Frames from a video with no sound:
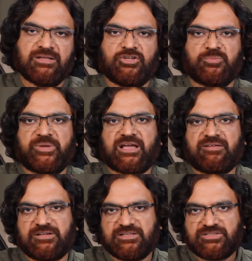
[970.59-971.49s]
You may
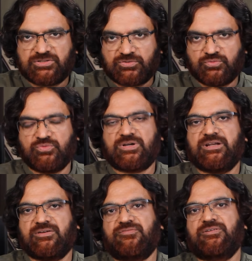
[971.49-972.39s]
have at least two
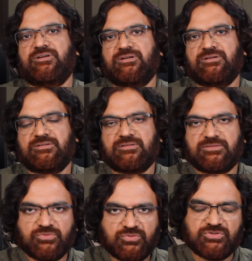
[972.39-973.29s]

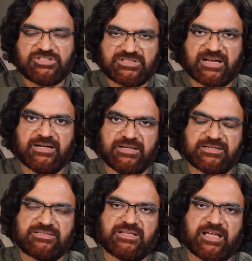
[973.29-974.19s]

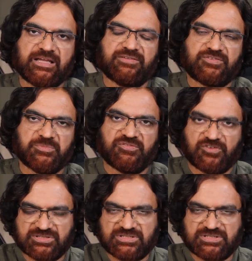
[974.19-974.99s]
chandeliers hanging from the fall